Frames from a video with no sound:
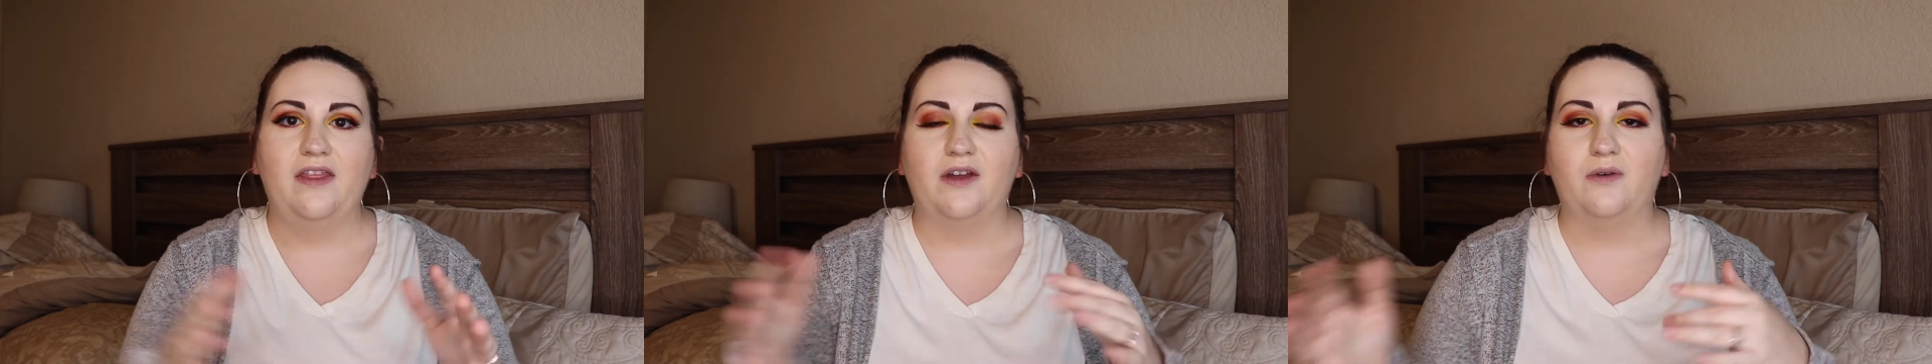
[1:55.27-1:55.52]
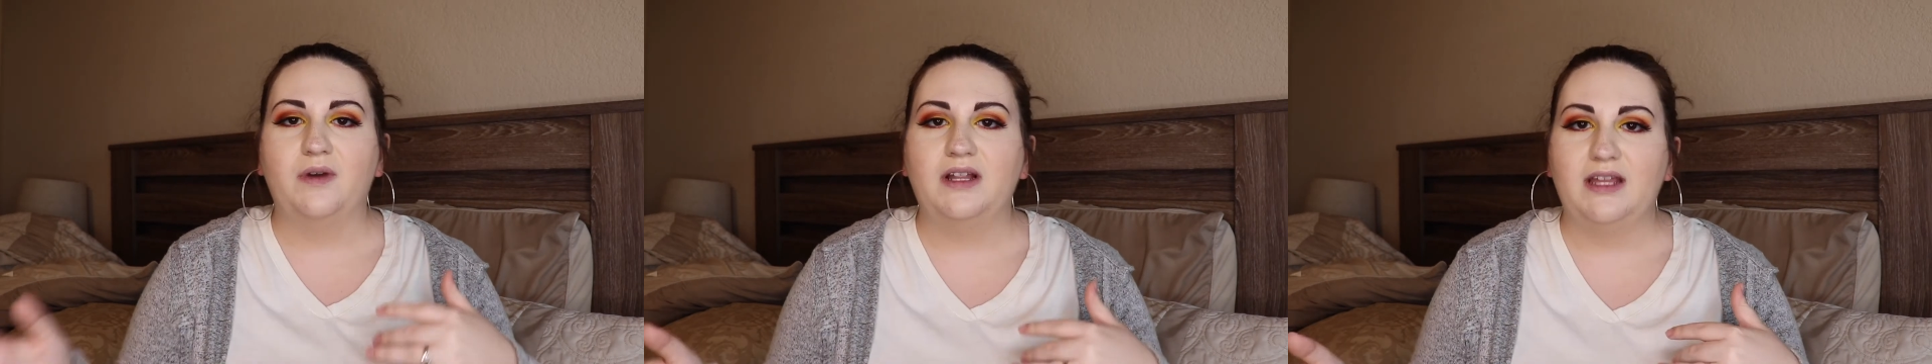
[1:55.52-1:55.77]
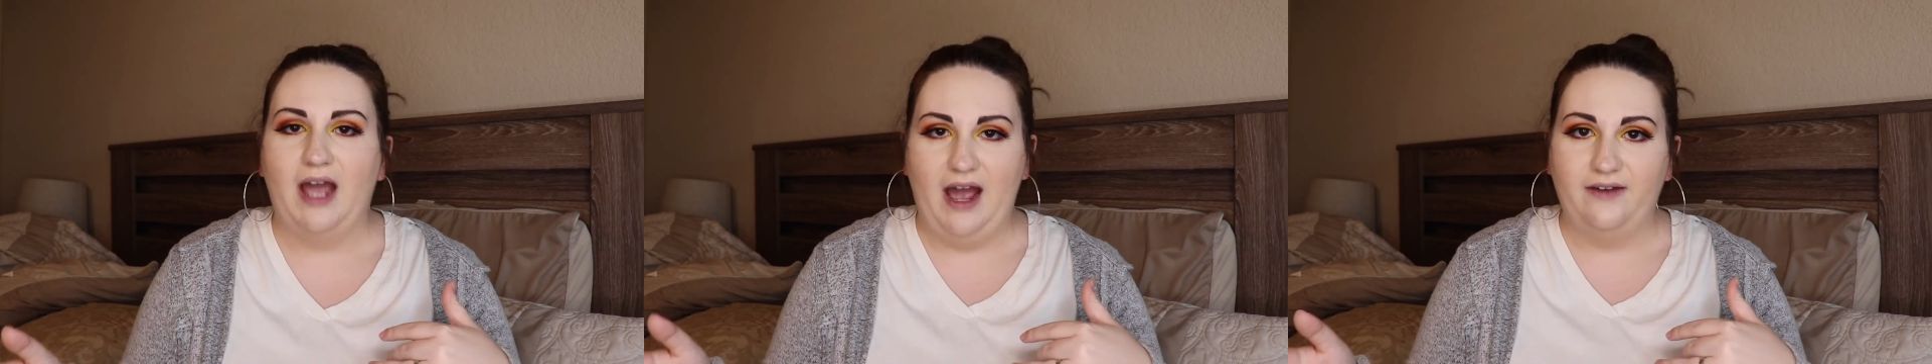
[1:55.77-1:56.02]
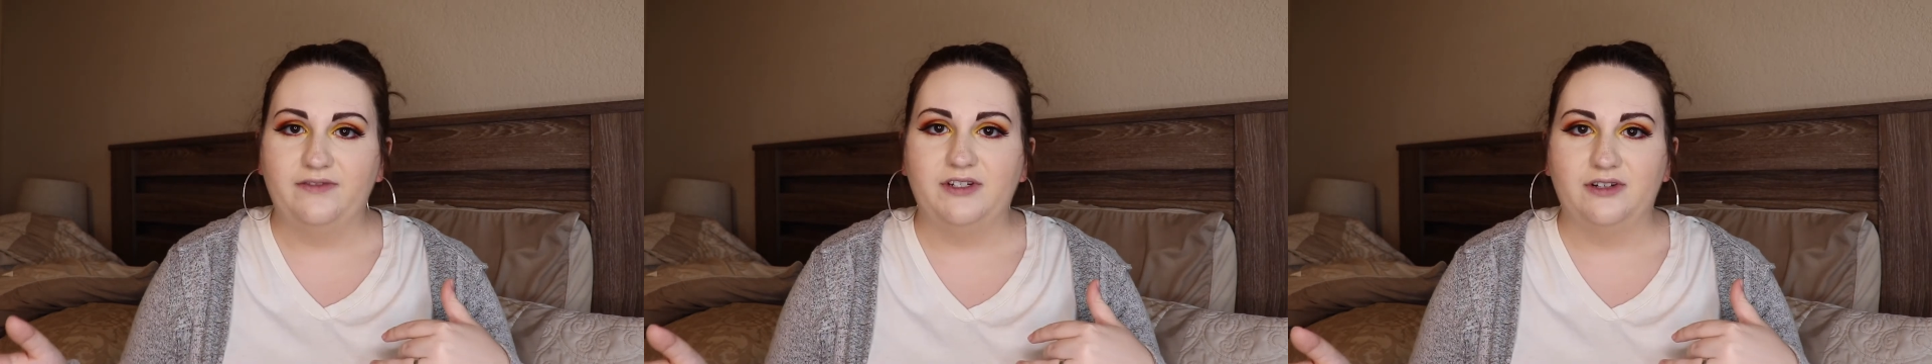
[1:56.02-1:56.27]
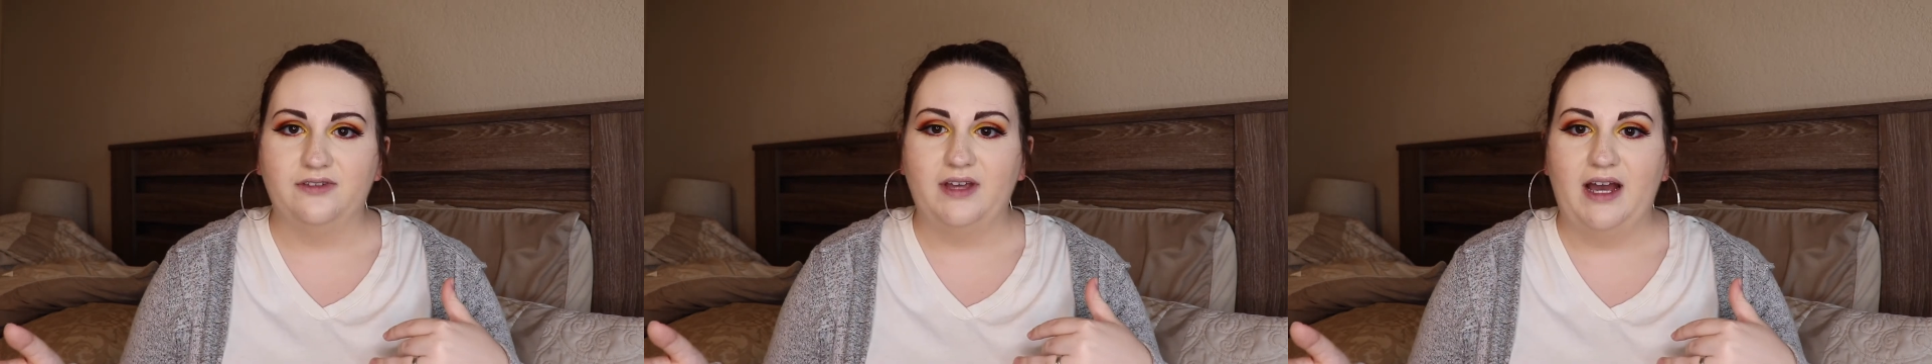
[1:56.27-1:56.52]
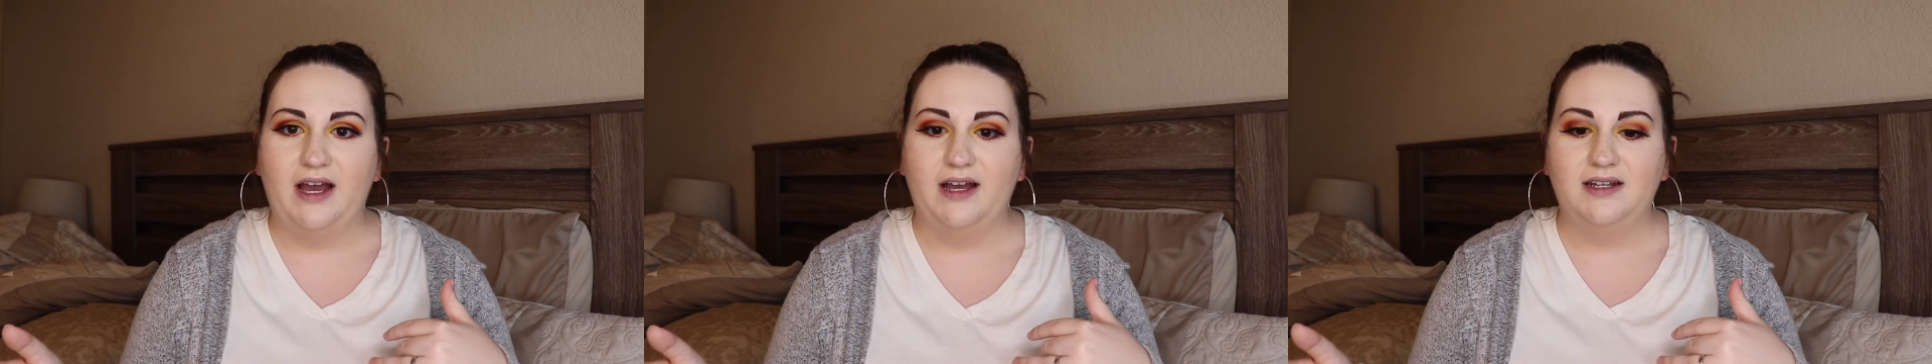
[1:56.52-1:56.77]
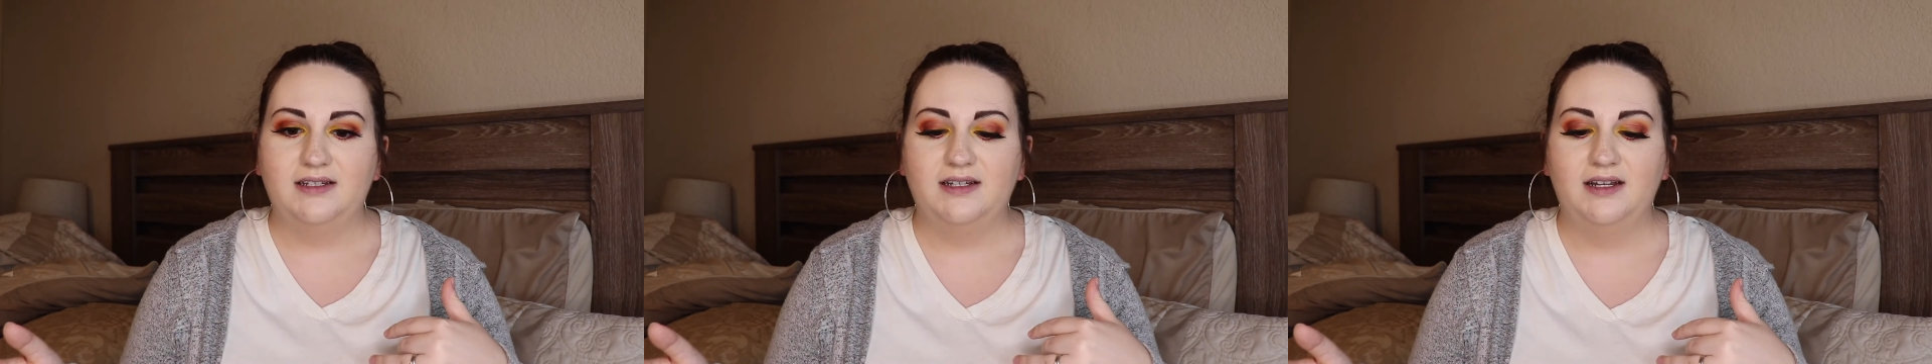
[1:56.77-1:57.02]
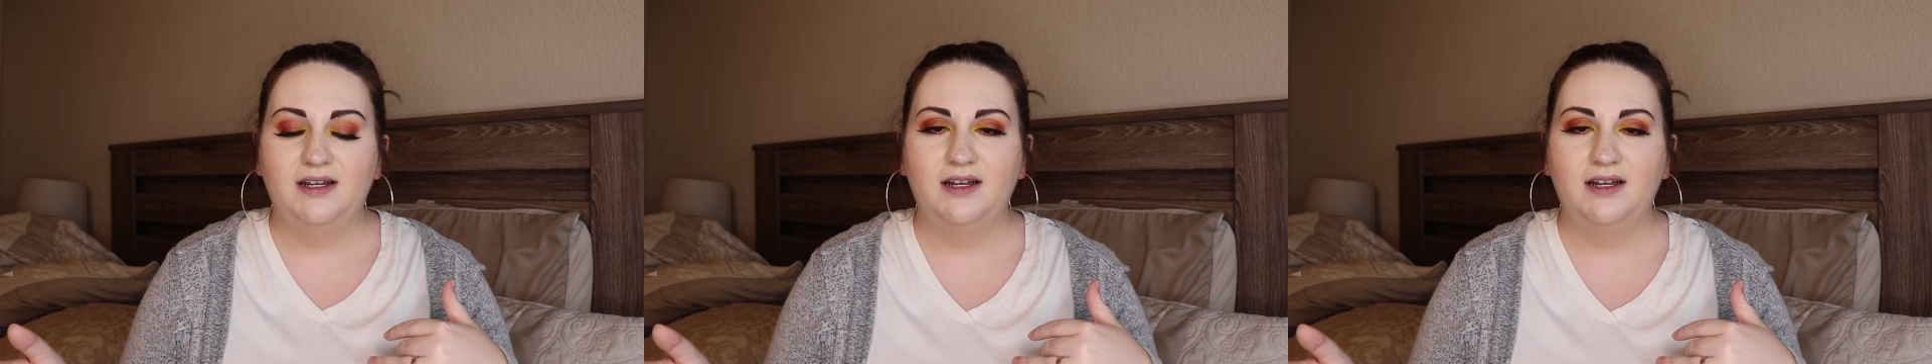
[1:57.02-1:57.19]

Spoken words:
then quickly after that,